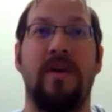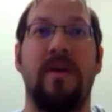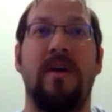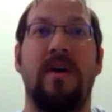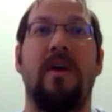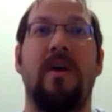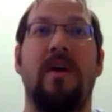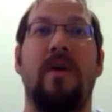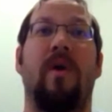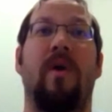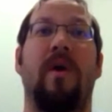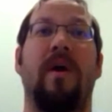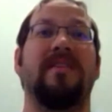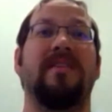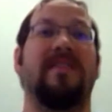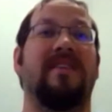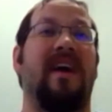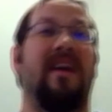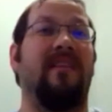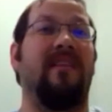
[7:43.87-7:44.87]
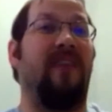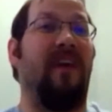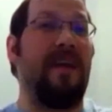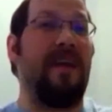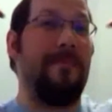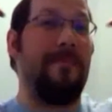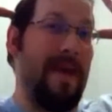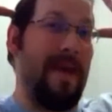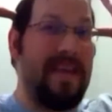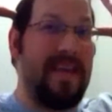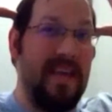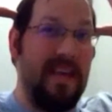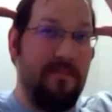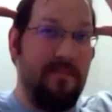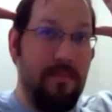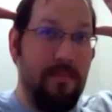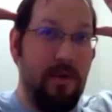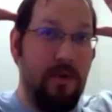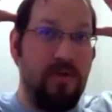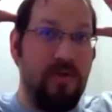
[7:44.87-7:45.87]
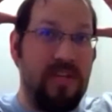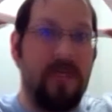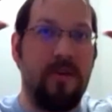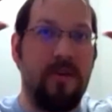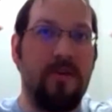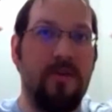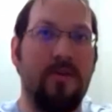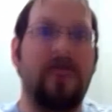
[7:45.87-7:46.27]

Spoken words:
was kind of like making moose ears.